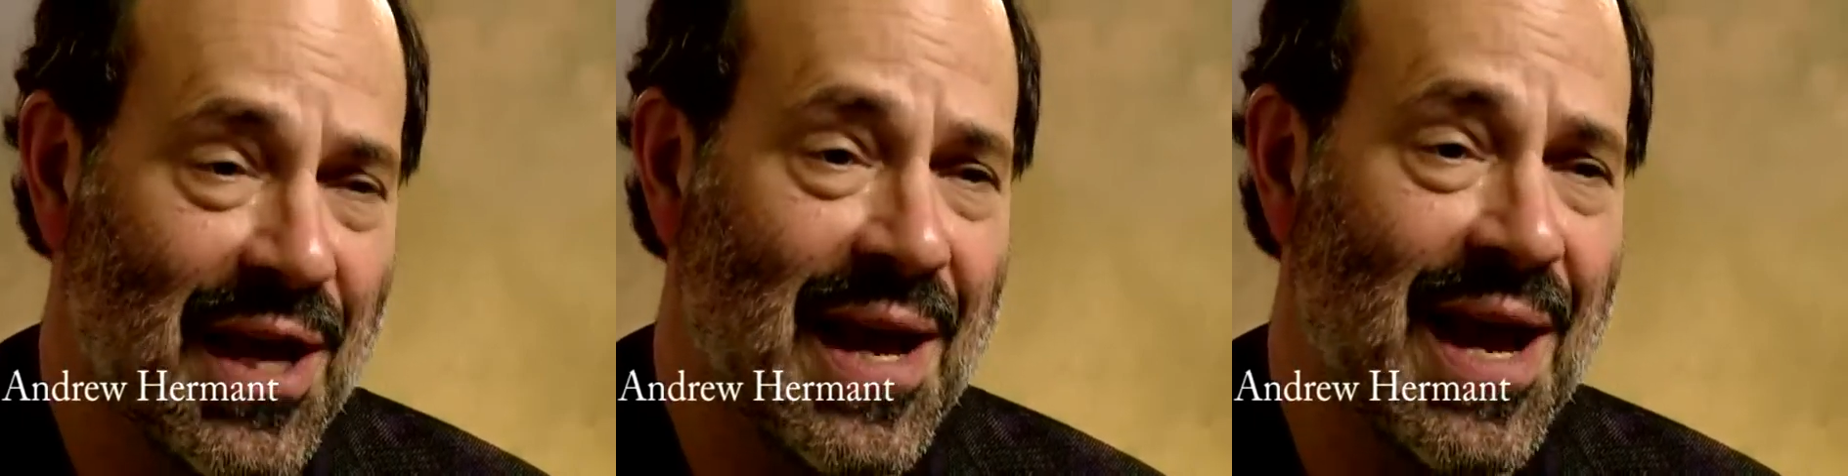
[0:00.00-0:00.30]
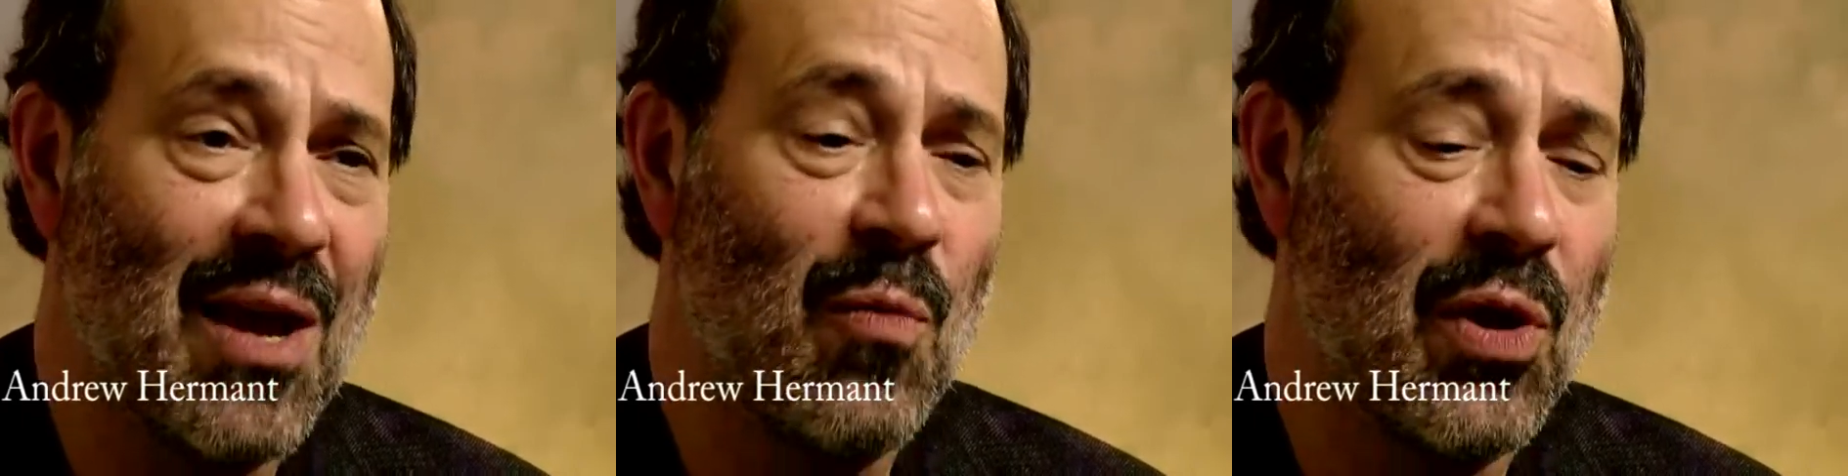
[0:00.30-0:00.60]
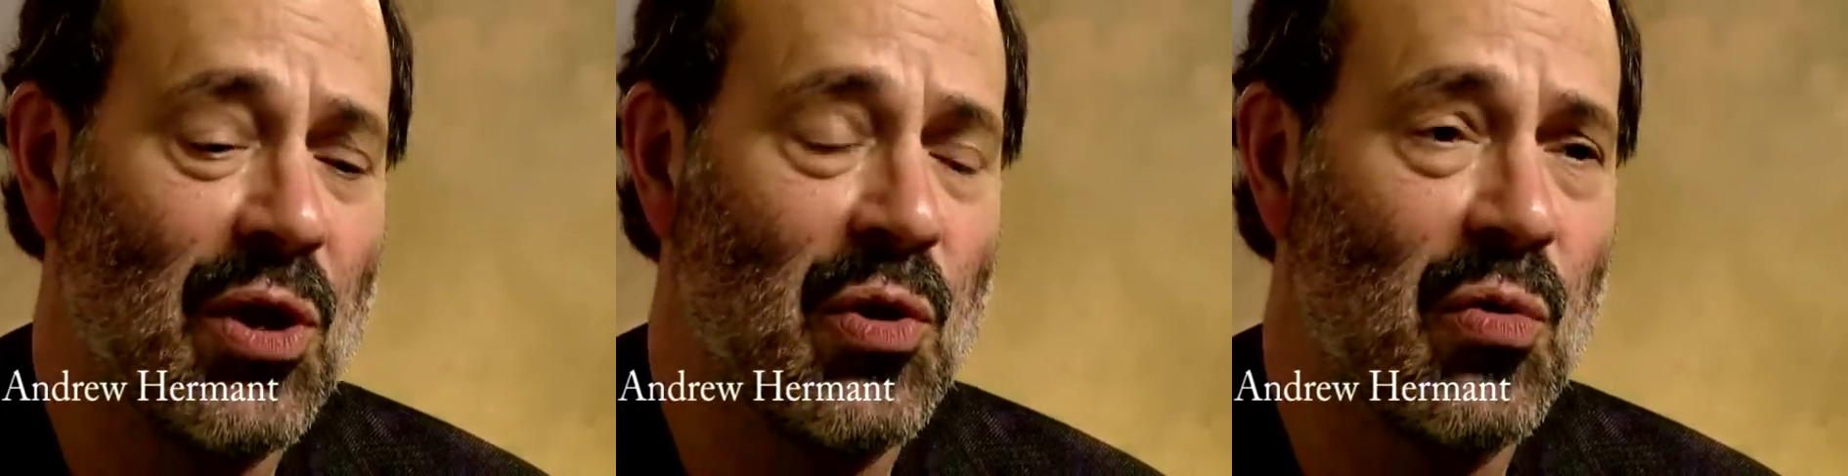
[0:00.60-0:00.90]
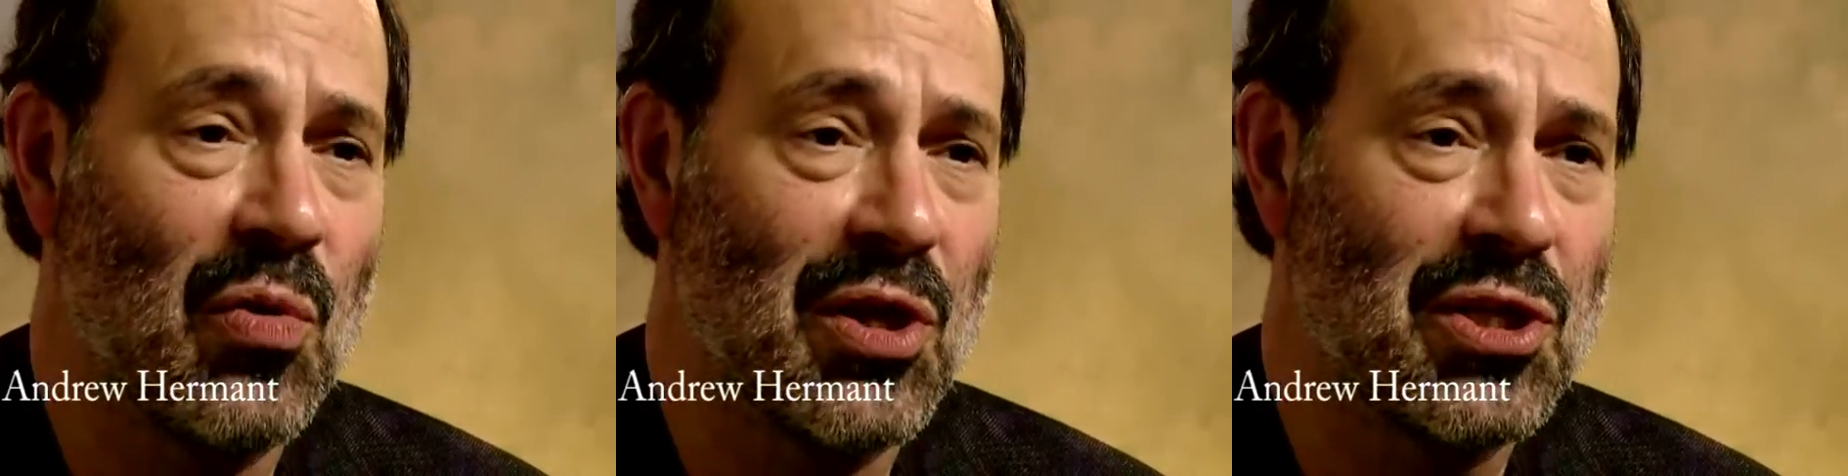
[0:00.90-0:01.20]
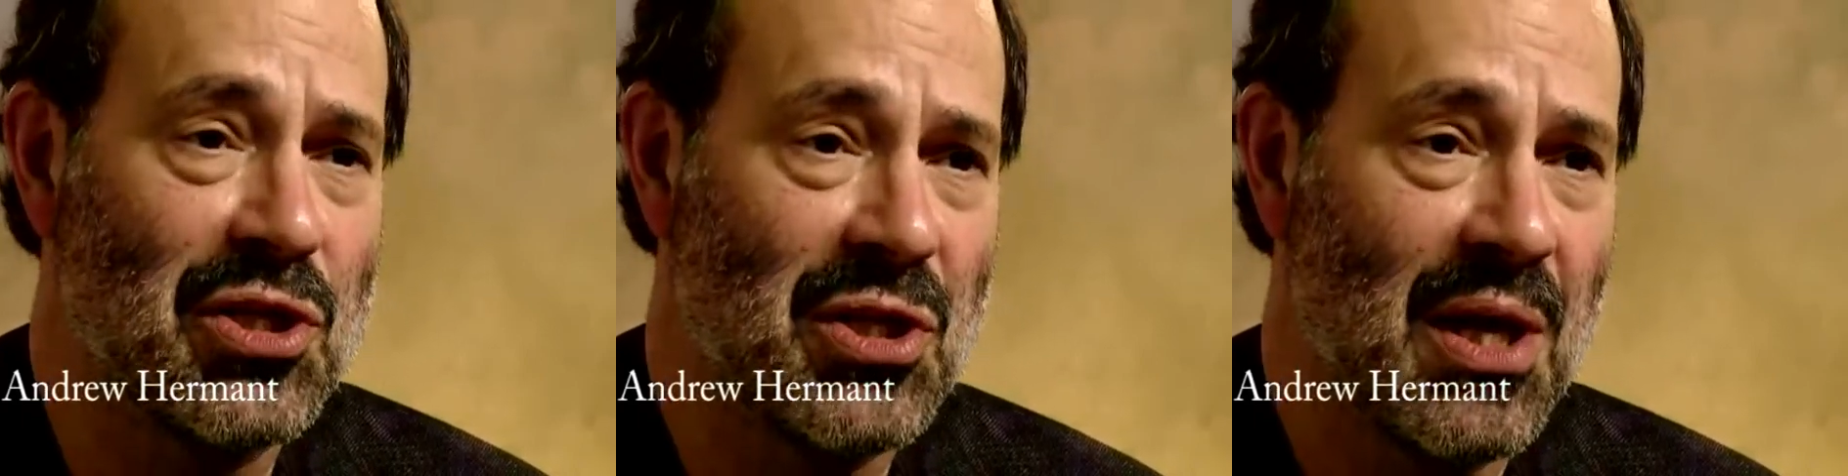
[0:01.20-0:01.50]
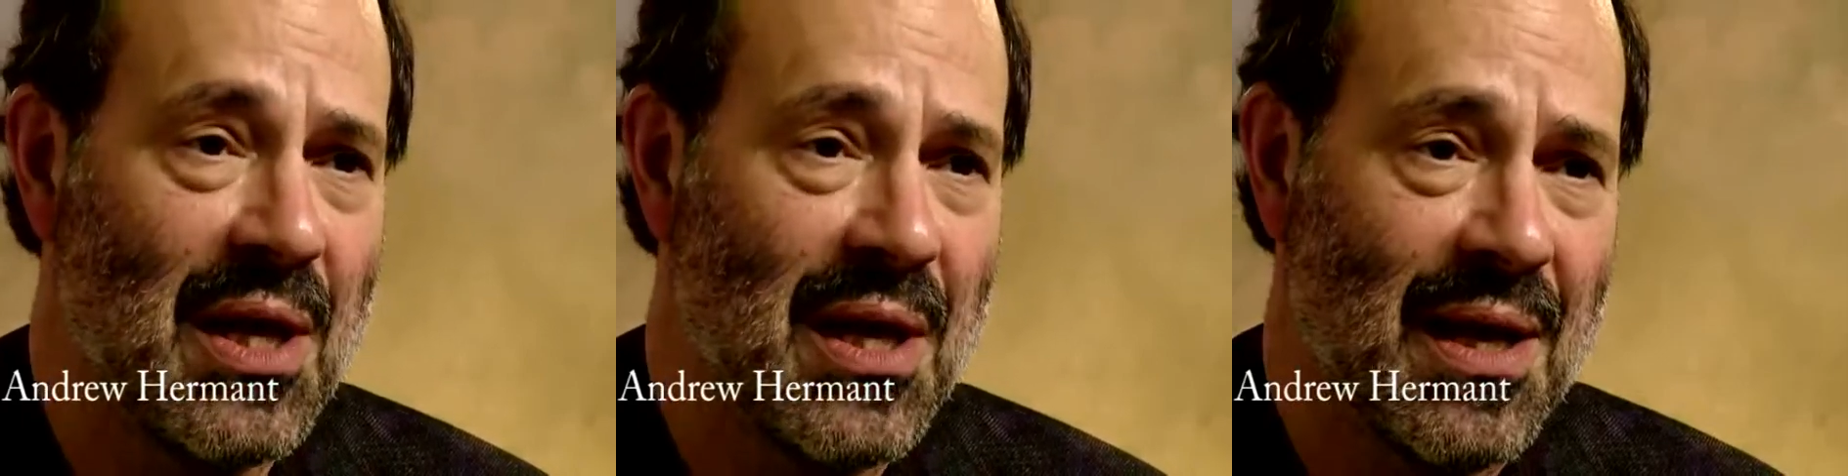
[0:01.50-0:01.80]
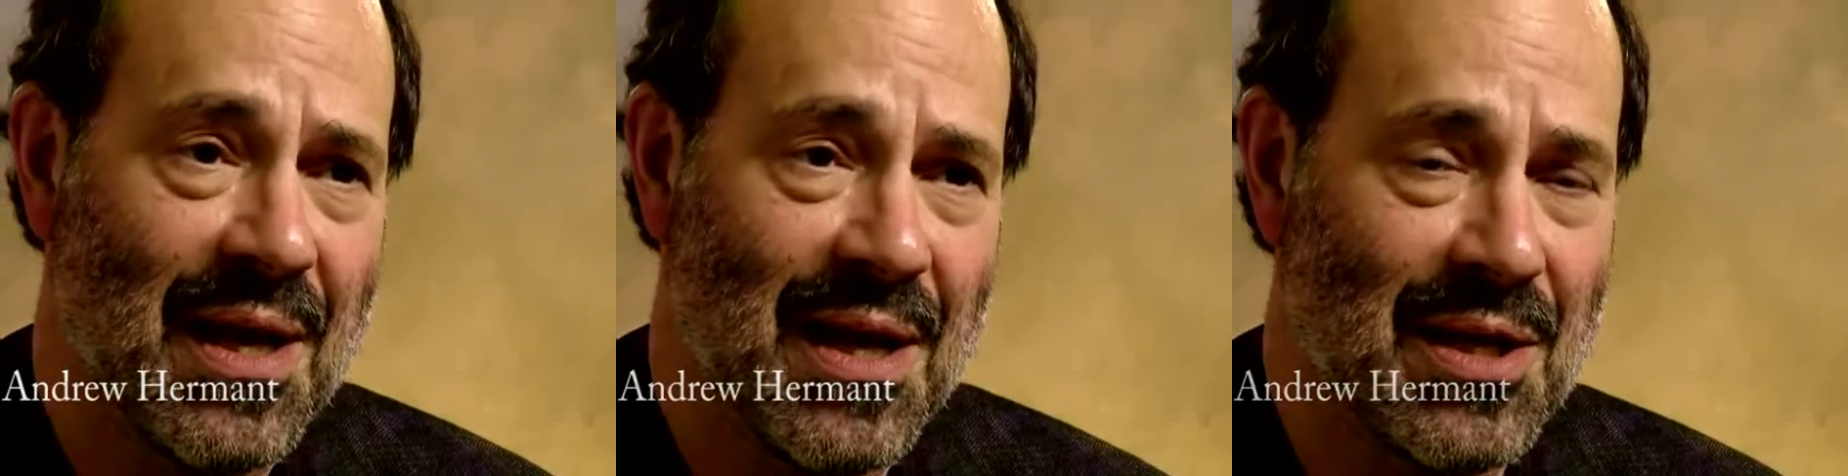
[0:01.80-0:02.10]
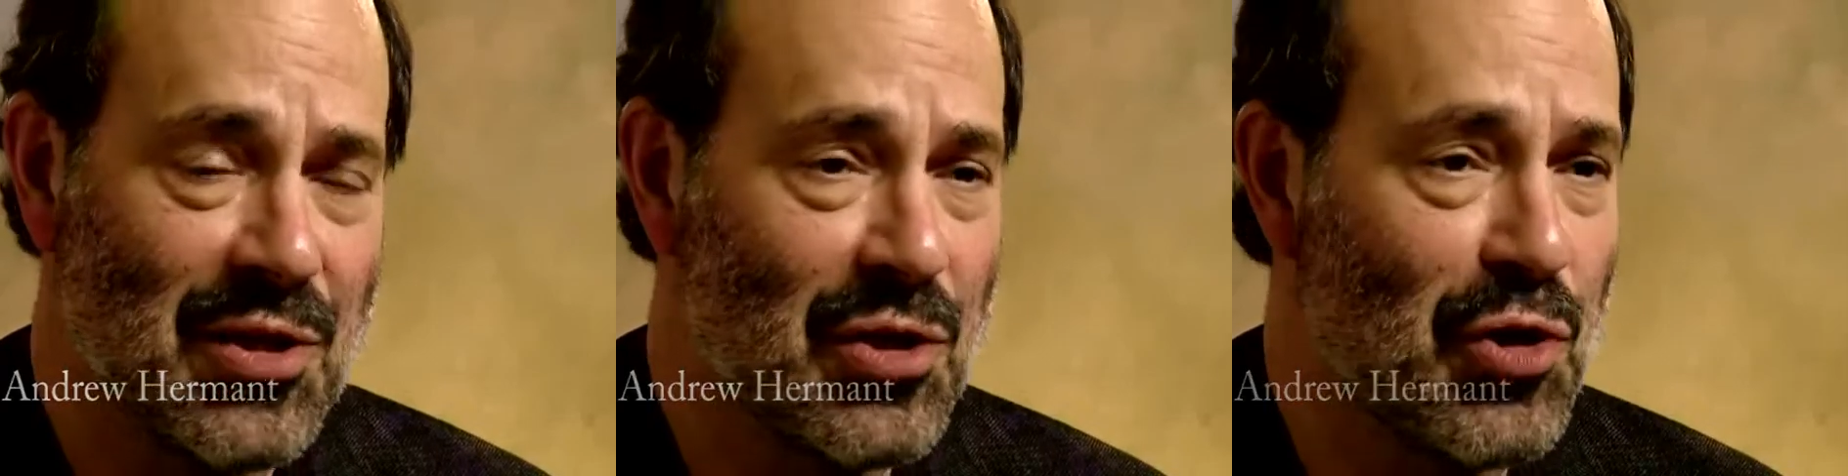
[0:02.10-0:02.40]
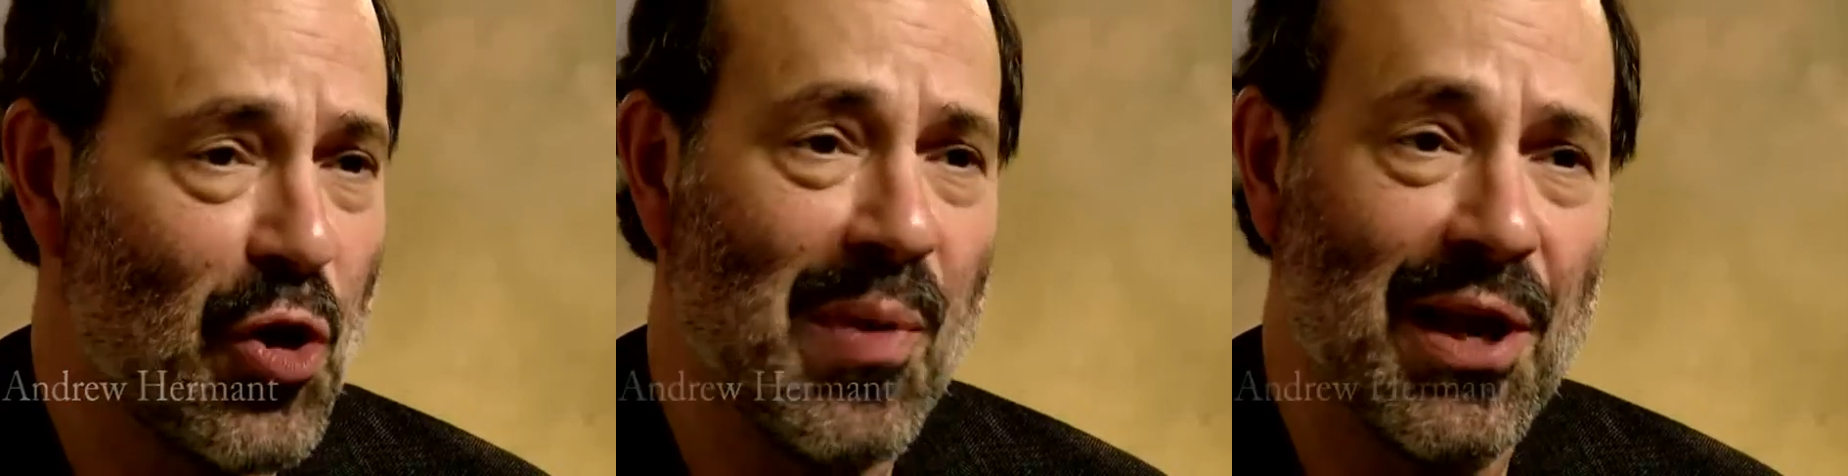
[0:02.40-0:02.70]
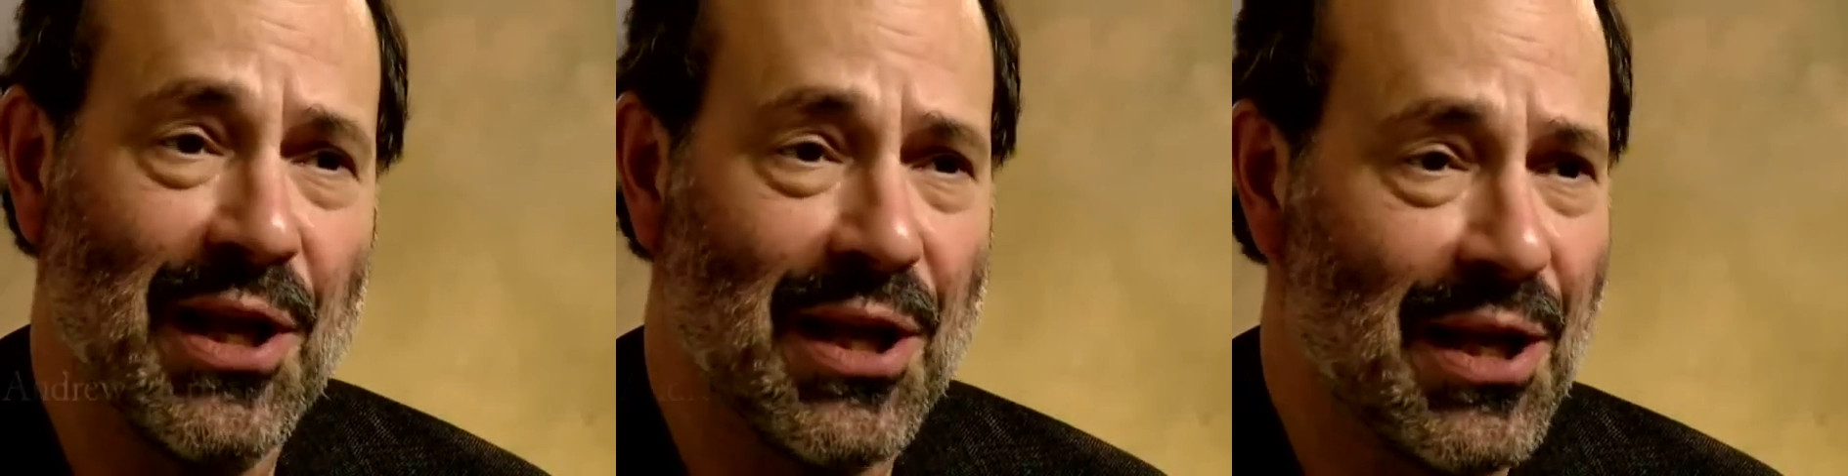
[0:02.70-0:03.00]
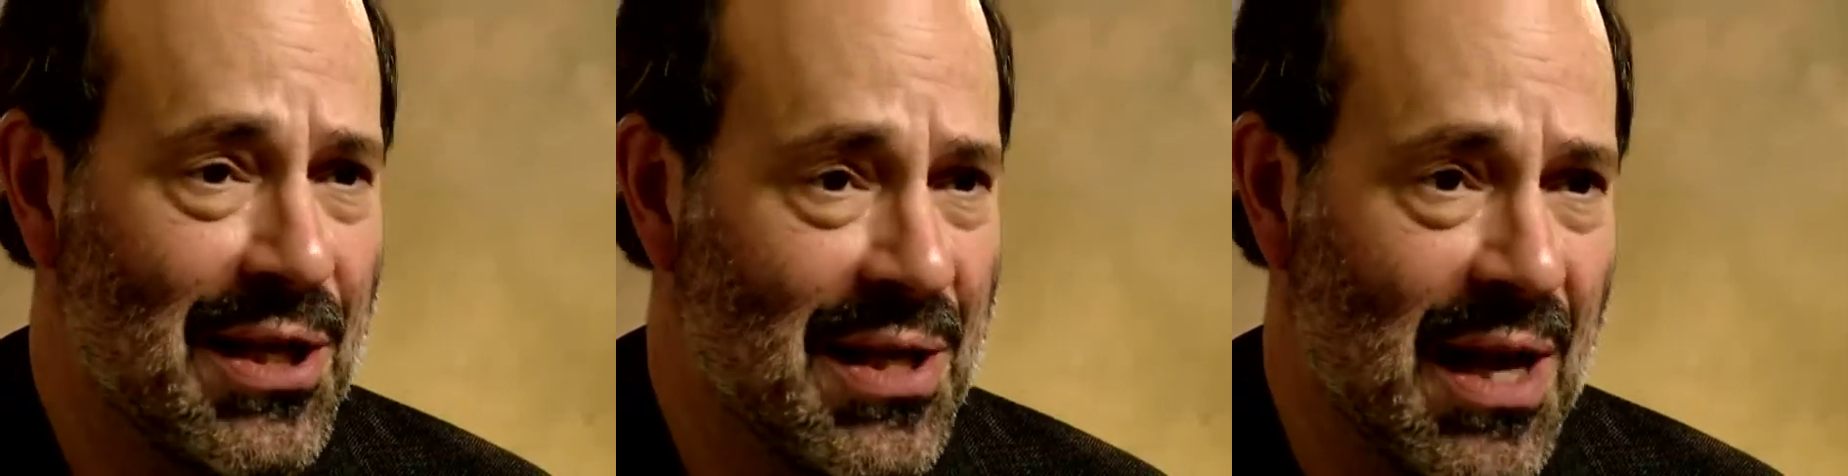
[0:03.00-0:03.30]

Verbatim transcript: can we do this? Yeah, there's no money in it,